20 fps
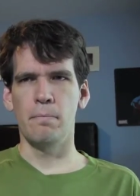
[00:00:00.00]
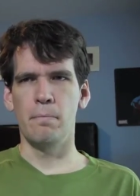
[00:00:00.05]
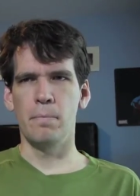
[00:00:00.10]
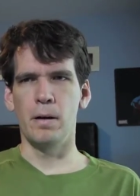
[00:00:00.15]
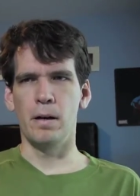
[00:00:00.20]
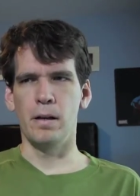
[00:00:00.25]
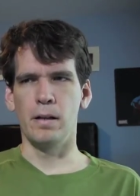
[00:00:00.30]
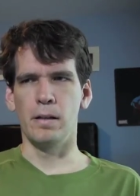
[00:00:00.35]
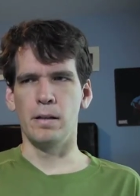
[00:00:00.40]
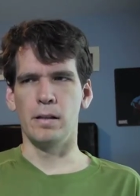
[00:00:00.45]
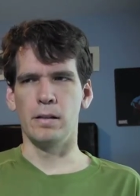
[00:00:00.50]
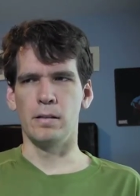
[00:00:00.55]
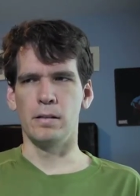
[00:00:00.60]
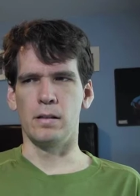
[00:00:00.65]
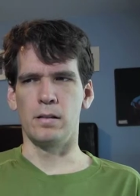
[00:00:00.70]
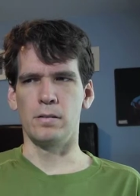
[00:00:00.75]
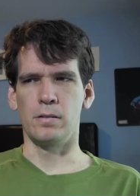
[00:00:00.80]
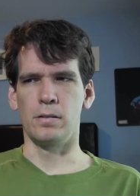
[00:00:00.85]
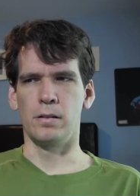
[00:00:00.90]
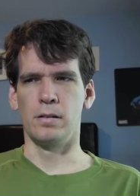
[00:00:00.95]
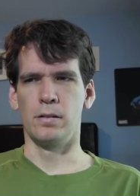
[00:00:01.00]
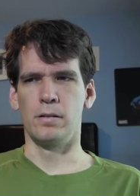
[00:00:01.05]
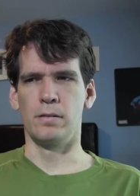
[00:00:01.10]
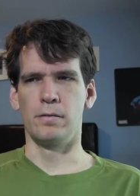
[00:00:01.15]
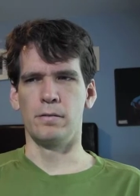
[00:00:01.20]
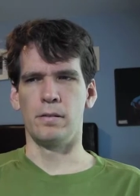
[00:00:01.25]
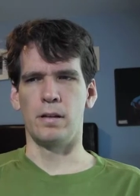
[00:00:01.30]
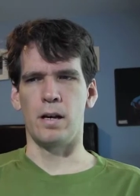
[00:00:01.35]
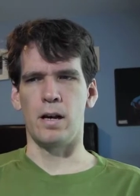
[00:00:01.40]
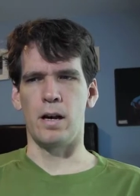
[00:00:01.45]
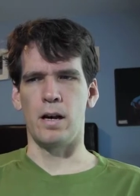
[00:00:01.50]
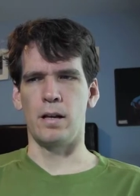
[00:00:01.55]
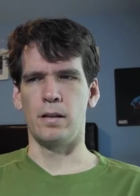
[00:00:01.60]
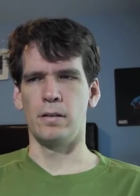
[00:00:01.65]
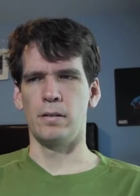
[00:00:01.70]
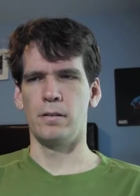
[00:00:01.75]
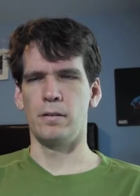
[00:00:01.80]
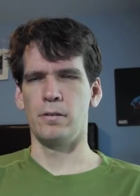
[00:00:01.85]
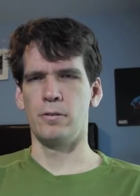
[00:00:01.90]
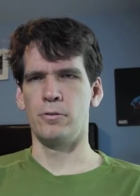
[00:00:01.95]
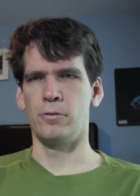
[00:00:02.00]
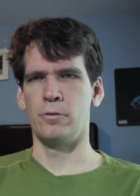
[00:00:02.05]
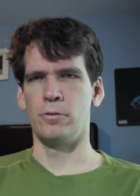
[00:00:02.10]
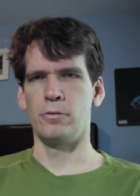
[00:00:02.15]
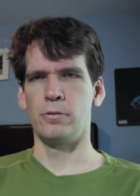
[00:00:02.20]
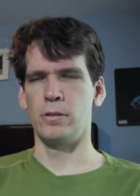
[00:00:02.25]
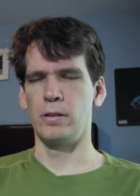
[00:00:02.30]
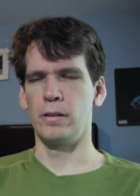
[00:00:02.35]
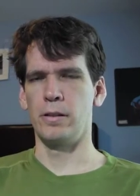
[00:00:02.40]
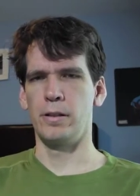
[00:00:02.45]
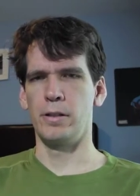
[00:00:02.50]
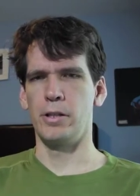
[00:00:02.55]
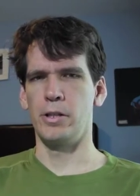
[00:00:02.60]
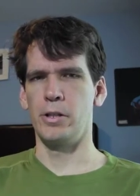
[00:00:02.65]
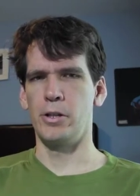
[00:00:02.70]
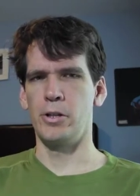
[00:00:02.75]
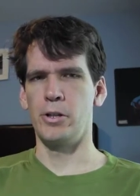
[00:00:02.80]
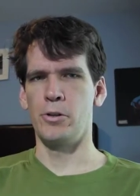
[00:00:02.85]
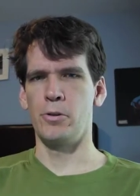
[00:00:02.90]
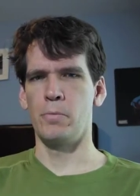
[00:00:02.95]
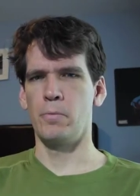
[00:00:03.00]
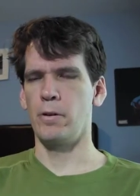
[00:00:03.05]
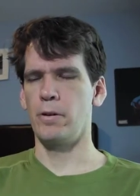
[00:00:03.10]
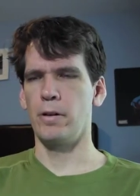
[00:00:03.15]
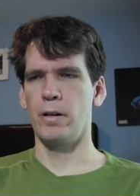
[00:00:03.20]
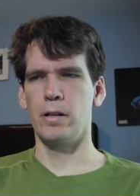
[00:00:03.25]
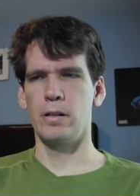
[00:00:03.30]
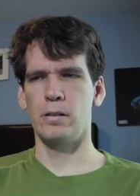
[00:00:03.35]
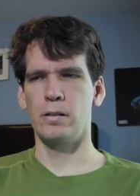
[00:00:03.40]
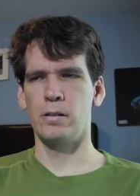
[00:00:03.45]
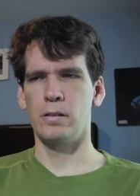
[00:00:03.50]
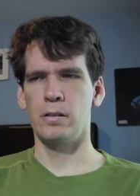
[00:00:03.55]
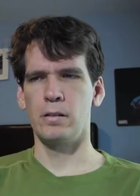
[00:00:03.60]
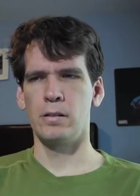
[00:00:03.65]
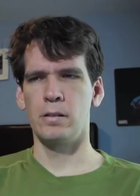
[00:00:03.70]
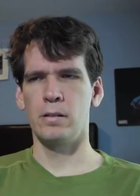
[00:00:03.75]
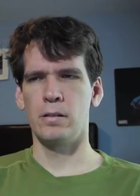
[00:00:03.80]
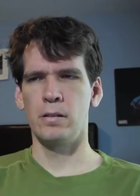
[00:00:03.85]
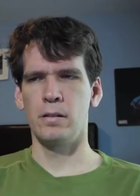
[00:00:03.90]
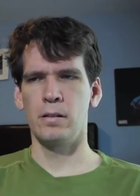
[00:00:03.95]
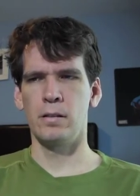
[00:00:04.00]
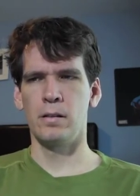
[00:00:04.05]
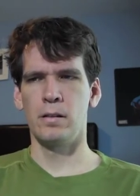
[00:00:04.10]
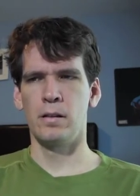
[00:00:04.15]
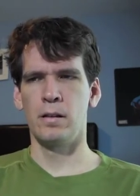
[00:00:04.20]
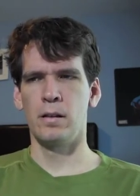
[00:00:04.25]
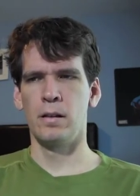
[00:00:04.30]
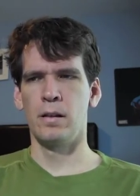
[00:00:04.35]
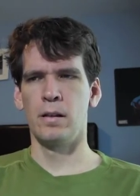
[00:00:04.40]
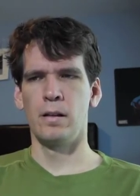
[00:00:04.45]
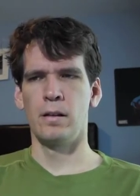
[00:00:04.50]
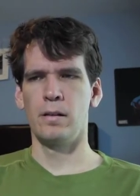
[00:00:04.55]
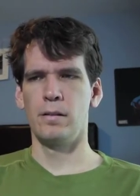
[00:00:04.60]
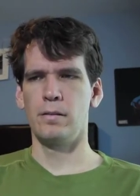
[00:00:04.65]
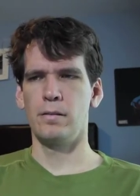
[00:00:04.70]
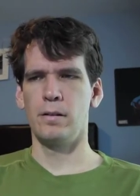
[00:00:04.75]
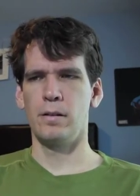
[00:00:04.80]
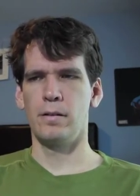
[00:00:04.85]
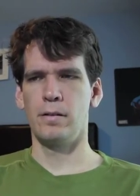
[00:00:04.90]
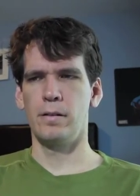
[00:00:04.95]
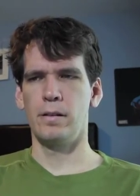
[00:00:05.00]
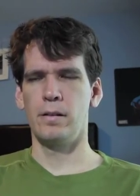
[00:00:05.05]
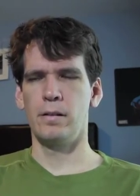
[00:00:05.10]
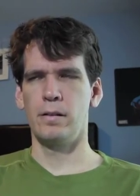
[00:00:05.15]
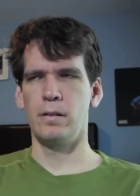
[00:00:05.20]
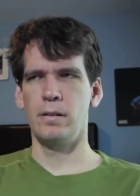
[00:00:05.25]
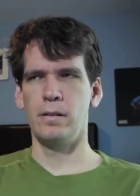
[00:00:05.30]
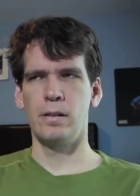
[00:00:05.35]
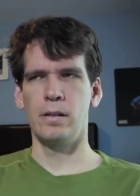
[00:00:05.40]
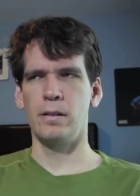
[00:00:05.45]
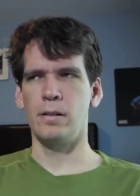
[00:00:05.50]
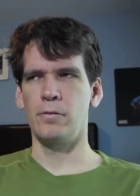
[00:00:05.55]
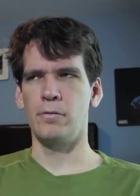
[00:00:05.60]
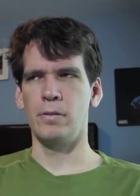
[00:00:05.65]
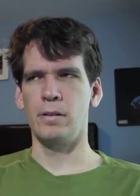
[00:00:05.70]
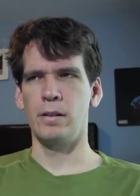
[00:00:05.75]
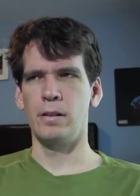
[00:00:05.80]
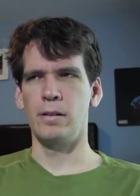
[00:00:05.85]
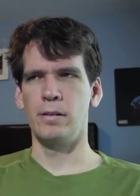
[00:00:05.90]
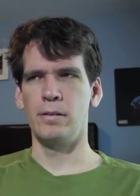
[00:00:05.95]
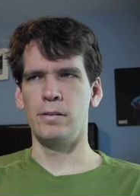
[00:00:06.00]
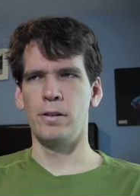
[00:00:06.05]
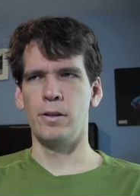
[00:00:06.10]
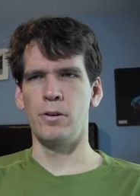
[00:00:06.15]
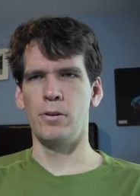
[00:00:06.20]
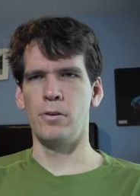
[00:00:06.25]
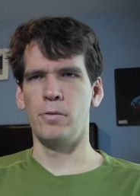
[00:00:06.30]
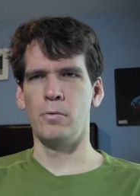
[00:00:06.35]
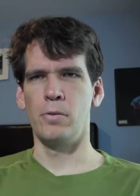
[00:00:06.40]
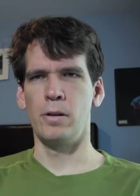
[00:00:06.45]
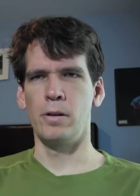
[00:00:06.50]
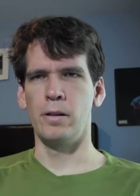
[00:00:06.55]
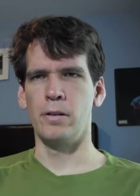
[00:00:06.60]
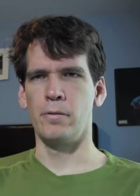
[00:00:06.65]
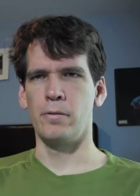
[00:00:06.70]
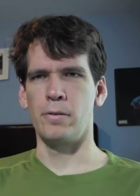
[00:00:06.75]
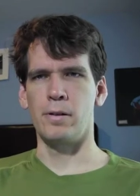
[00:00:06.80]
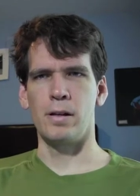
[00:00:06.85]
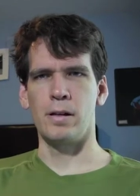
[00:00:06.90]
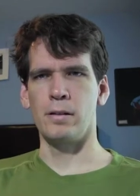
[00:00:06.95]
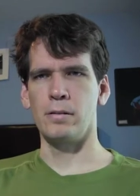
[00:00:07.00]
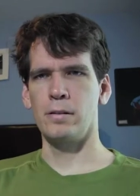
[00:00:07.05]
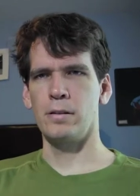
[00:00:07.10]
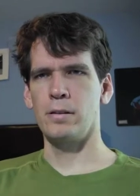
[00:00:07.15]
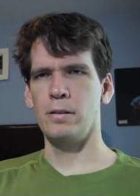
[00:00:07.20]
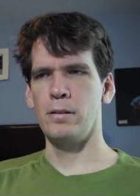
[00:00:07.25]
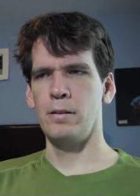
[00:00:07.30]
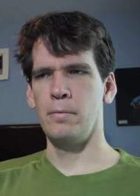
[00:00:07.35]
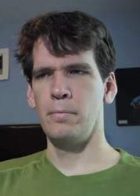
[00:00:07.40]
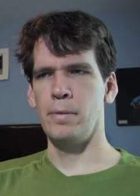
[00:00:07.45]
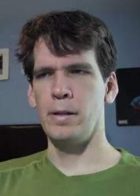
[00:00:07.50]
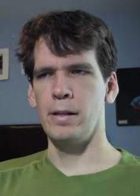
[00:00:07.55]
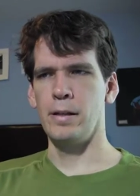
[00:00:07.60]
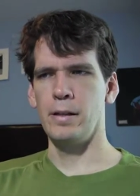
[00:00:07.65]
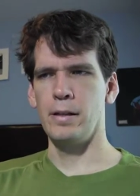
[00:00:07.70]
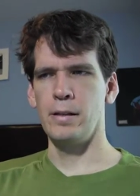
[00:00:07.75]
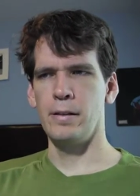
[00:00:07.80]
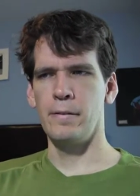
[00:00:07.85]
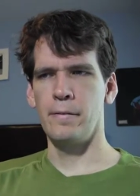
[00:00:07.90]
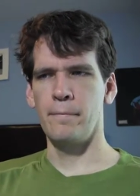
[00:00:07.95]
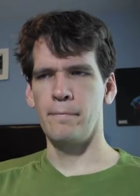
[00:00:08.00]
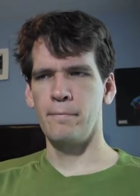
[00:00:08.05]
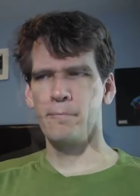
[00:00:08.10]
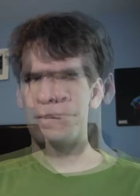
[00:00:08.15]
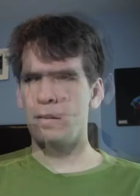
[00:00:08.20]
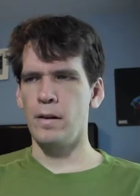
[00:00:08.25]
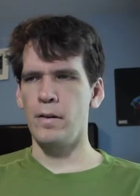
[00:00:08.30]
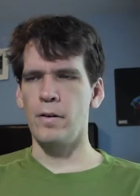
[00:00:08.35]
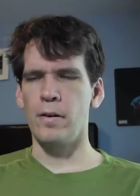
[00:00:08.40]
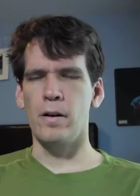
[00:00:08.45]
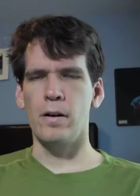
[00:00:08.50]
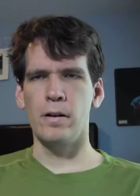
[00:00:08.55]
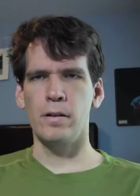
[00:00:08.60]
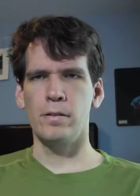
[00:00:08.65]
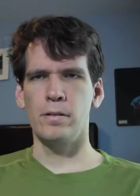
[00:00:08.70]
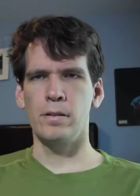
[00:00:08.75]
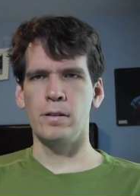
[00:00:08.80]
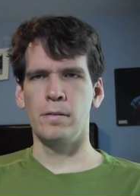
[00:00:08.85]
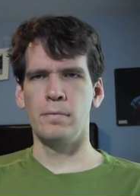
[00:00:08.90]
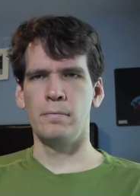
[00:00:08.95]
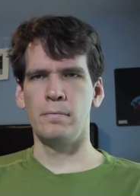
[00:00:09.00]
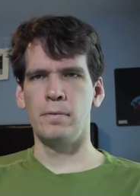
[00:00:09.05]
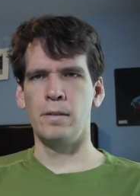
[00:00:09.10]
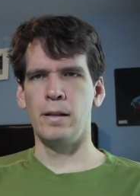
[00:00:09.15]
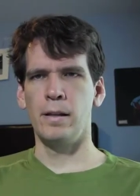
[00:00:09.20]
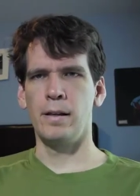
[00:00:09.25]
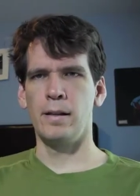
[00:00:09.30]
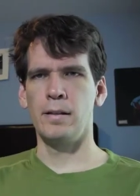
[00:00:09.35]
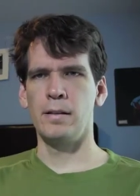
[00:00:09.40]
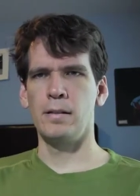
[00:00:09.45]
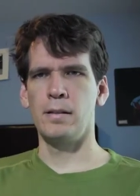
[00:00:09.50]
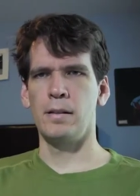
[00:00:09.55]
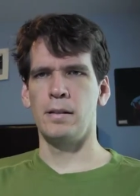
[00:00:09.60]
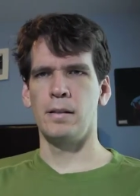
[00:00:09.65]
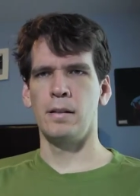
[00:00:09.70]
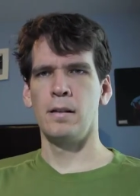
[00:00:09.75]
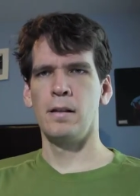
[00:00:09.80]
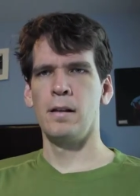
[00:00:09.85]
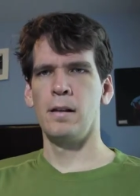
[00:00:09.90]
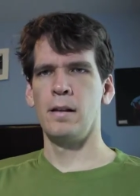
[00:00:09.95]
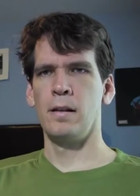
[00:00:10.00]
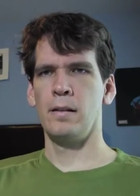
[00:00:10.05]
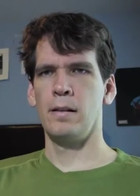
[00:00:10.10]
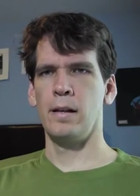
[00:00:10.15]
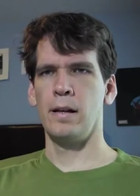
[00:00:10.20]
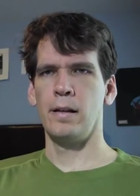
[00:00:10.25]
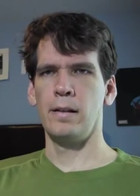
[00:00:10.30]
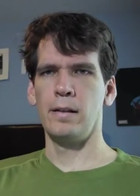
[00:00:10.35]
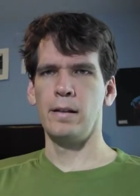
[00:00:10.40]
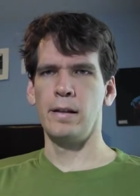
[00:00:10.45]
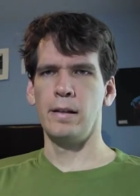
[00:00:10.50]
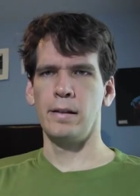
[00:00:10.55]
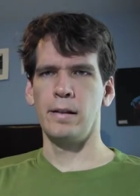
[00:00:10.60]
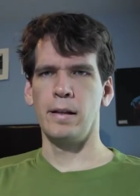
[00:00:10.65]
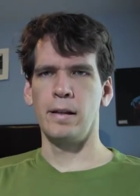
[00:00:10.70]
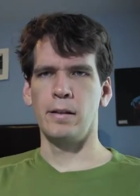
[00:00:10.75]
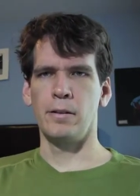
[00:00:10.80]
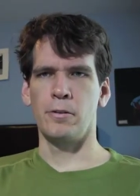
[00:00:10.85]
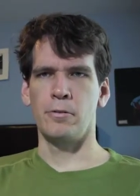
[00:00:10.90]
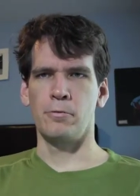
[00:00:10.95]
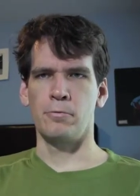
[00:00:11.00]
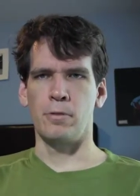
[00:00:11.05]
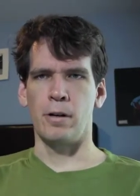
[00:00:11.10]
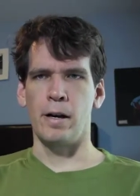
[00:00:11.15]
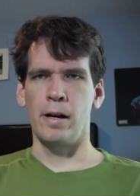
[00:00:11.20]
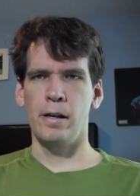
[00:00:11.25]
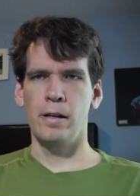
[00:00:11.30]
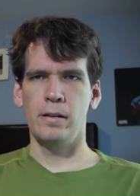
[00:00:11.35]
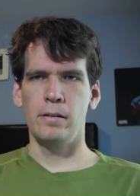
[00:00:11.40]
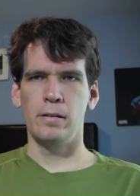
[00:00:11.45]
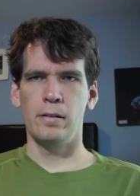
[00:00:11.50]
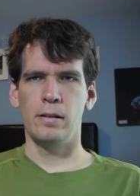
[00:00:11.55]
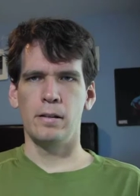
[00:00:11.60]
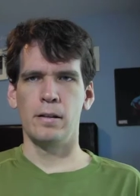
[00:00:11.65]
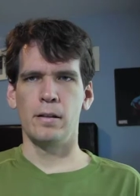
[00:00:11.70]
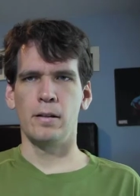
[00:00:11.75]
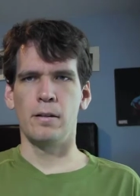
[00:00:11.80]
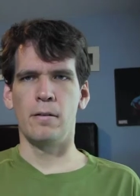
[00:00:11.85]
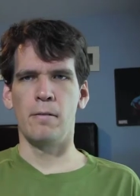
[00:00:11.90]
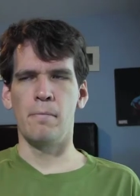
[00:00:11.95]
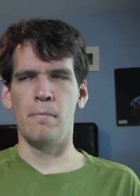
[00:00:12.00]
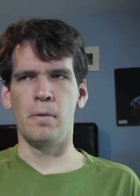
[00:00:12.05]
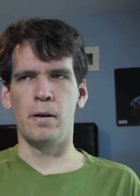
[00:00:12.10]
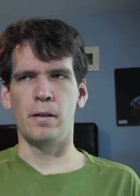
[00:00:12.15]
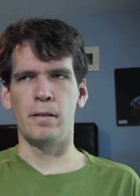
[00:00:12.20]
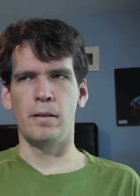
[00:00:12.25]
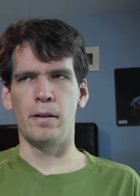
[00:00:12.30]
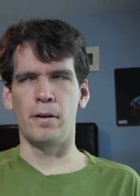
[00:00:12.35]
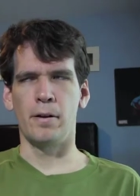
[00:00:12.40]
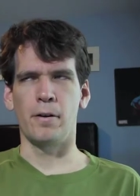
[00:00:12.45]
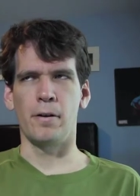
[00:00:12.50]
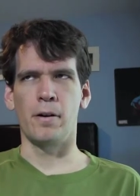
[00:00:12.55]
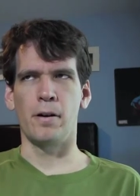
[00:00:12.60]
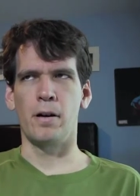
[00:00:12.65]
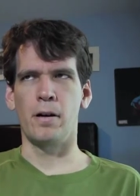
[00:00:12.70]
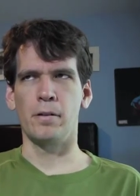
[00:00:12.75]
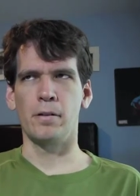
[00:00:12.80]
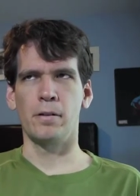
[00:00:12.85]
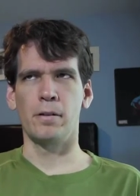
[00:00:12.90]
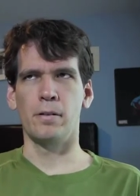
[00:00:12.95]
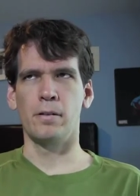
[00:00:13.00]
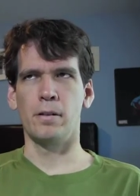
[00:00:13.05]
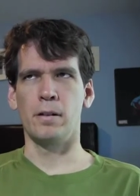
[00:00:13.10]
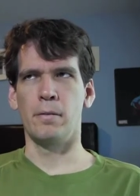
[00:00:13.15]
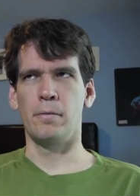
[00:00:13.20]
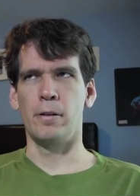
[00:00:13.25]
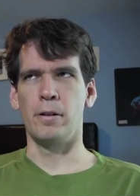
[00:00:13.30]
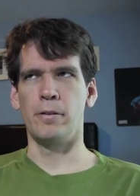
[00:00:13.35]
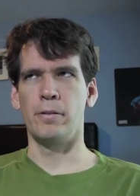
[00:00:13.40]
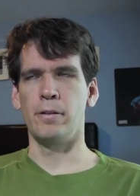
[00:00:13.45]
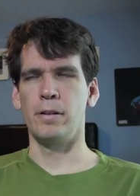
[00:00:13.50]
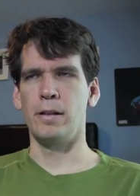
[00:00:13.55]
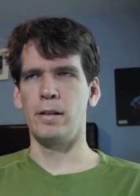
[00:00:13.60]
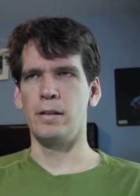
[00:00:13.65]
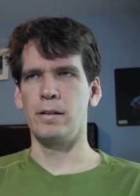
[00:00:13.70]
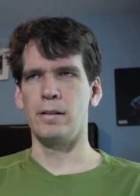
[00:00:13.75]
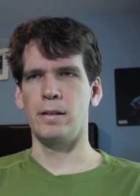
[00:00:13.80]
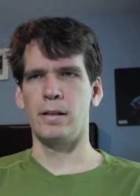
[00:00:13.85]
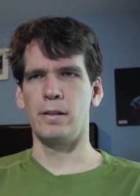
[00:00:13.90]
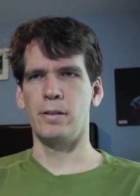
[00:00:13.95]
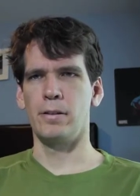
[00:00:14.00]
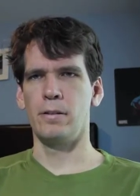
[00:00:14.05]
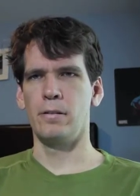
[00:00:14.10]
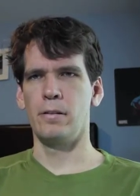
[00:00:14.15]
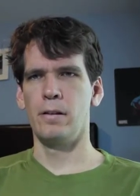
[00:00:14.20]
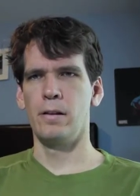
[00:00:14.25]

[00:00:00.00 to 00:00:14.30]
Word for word: but it's also not truly humorous. So it, it doesn't really know what it wants to be. There are some things that it gets right, but there are also some other things that